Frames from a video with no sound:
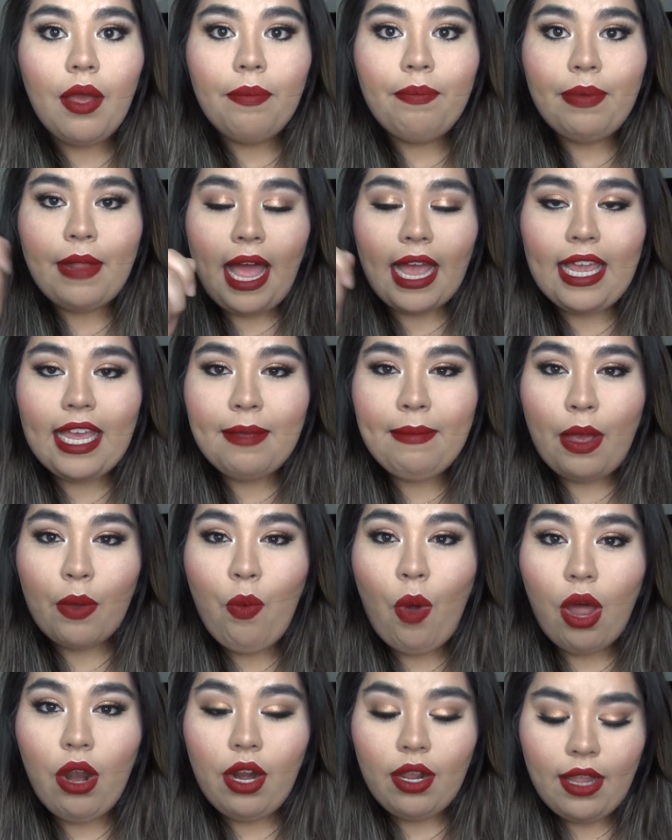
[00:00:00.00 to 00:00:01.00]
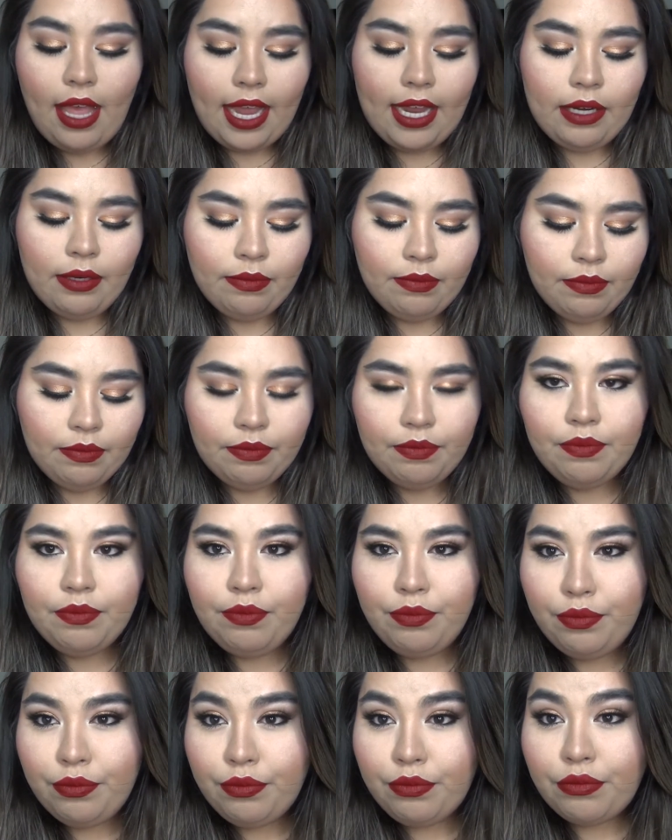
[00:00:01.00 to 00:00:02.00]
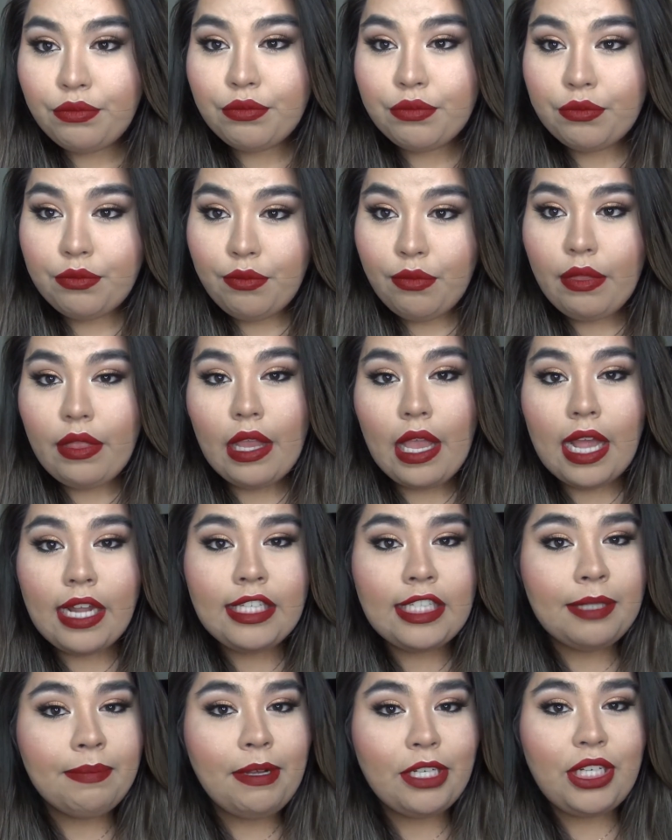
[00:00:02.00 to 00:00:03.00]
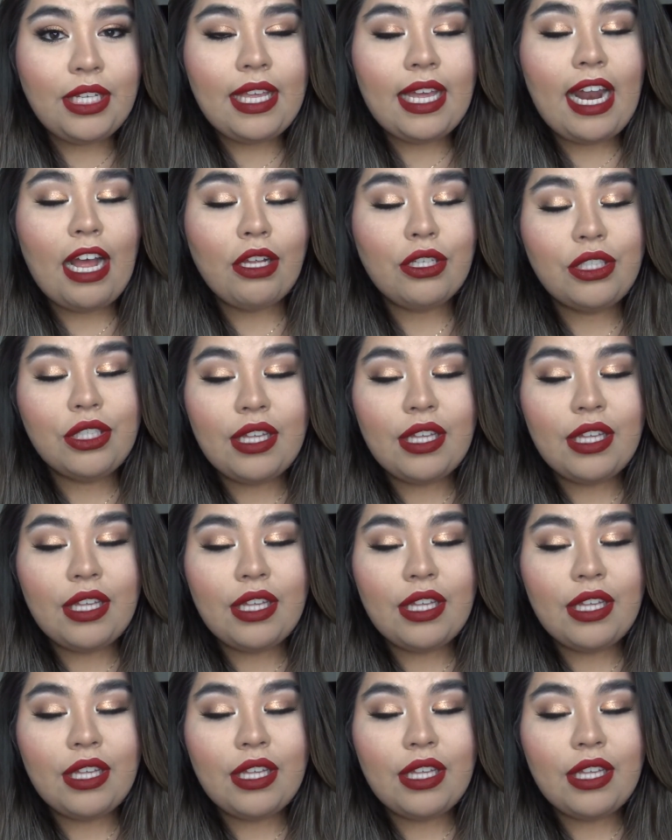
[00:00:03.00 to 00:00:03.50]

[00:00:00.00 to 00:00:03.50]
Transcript: black in my waterline and smudging that out,